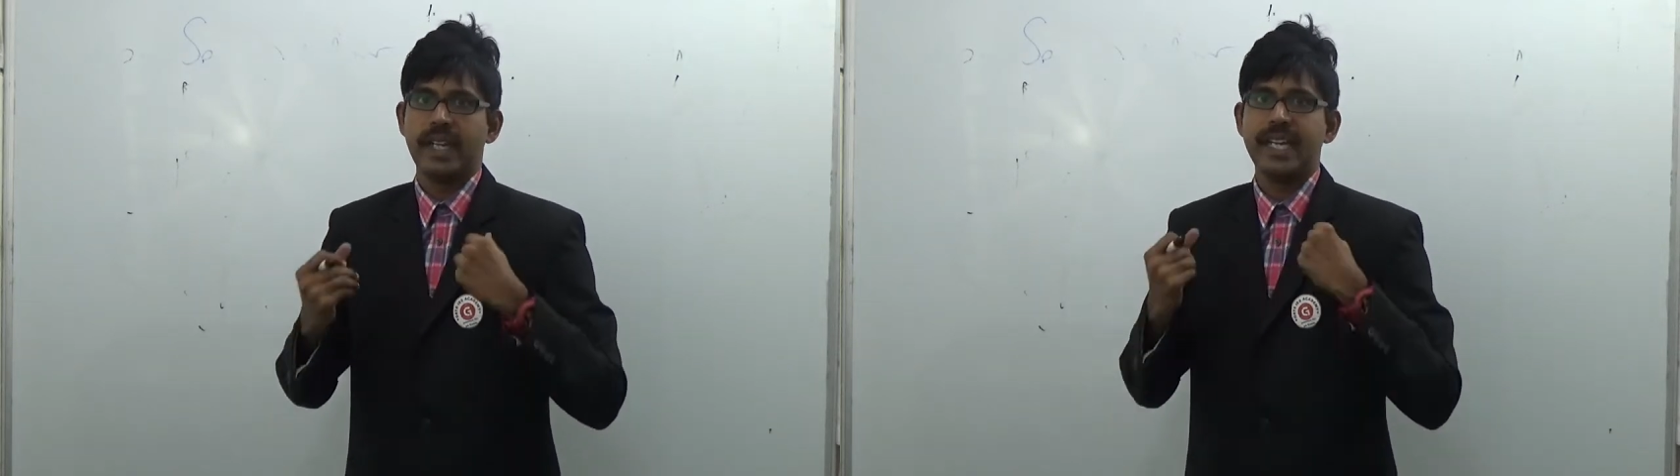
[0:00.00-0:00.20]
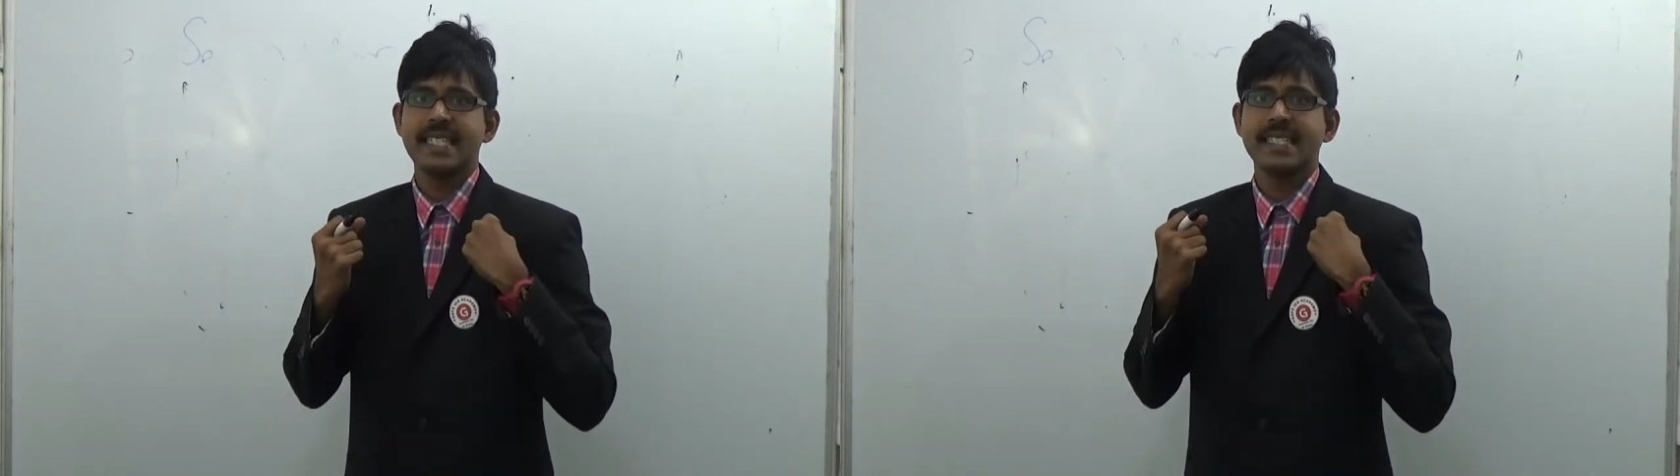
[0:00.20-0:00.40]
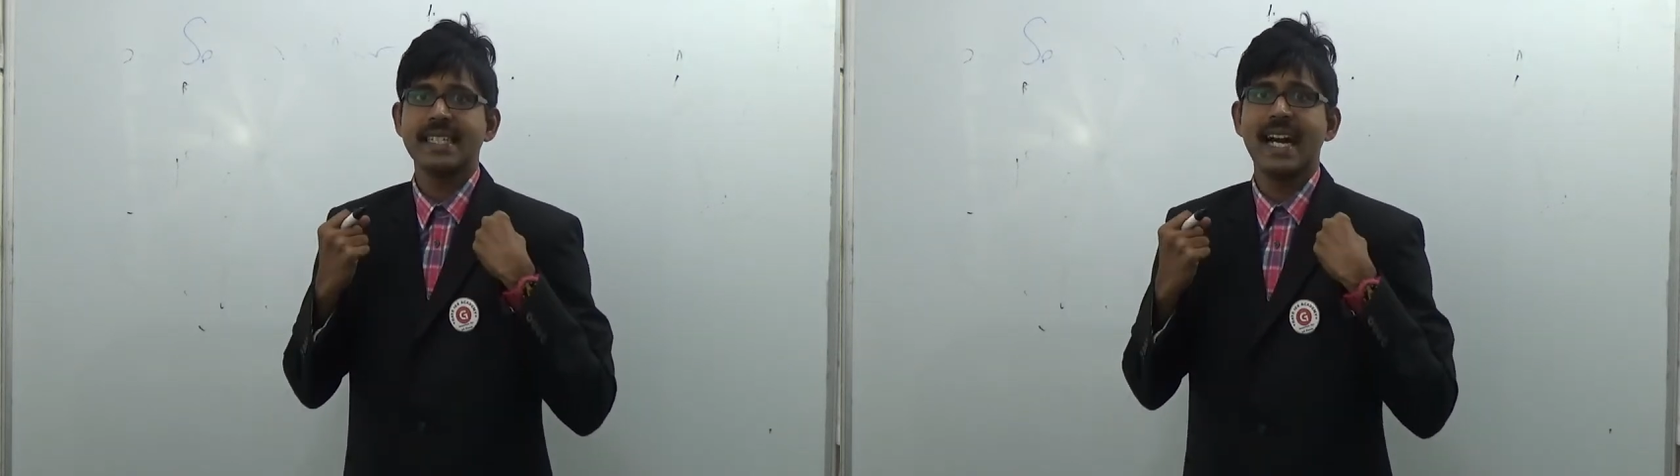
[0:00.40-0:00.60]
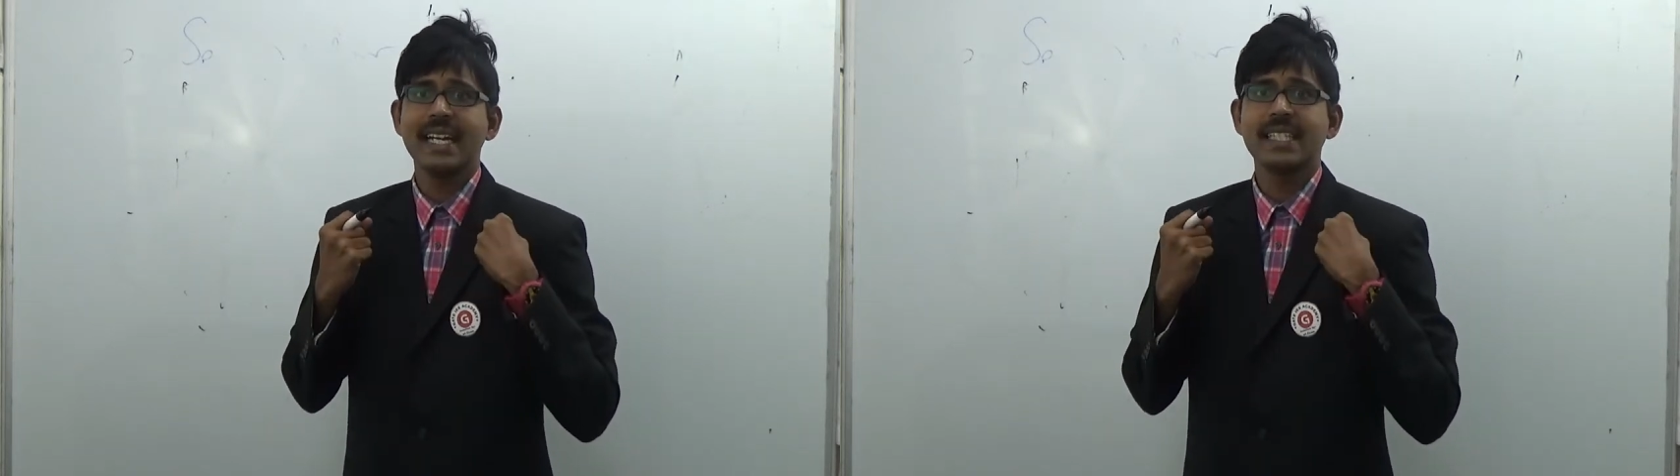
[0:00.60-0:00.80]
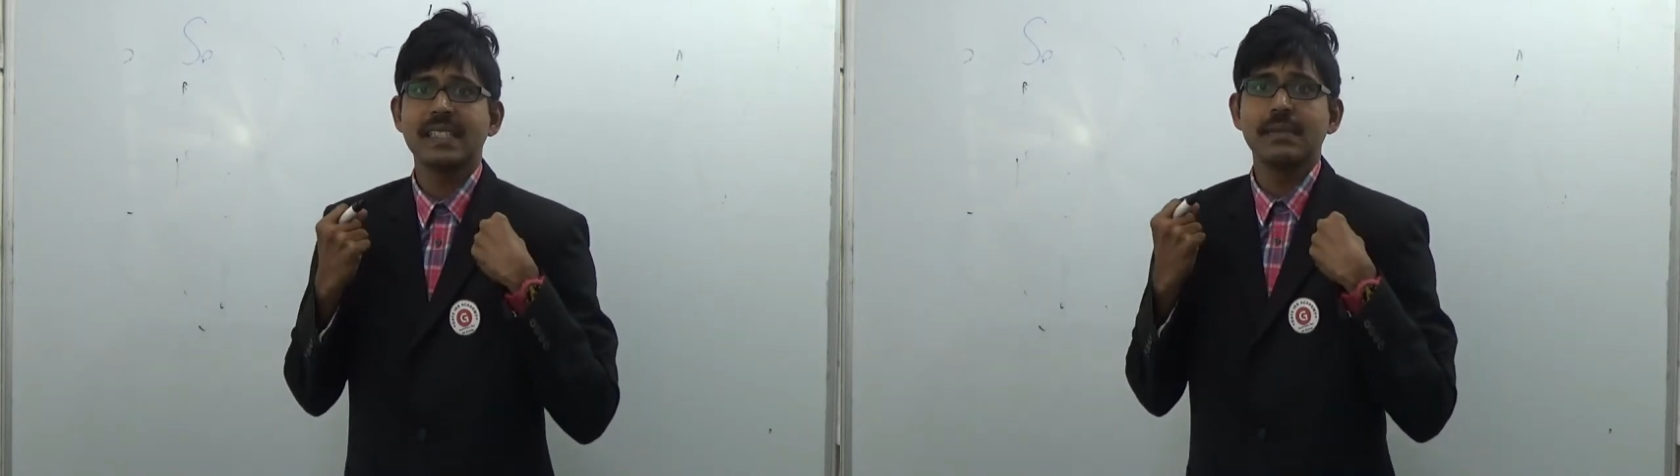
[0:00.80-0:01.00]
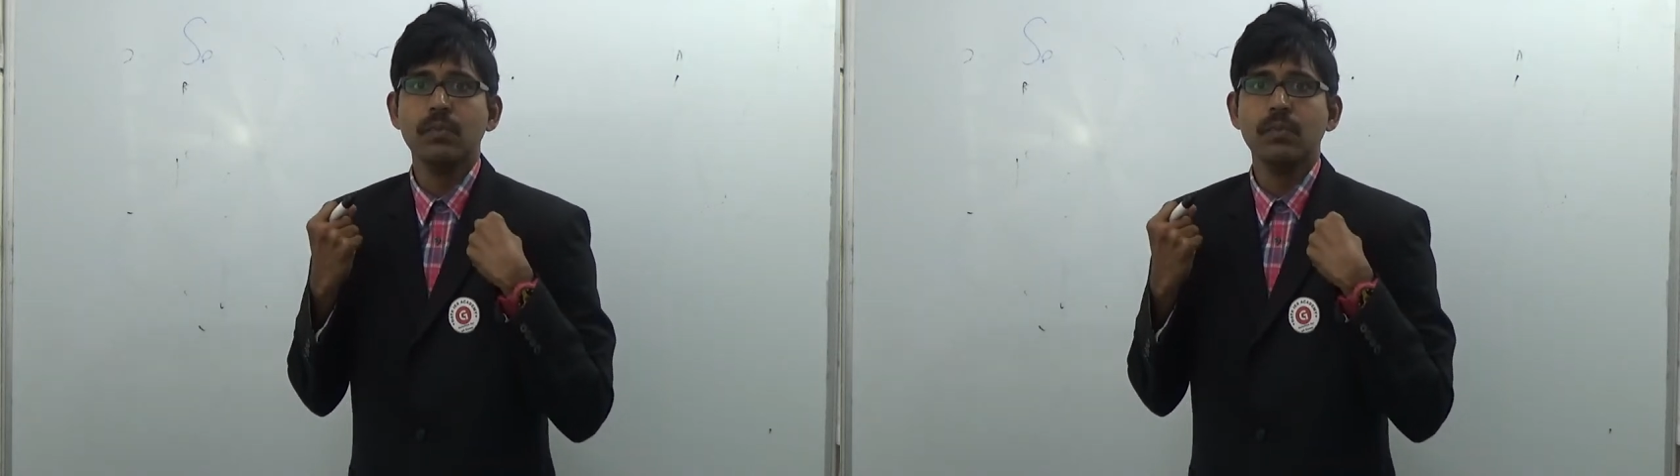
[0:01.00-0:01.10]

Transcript: It starts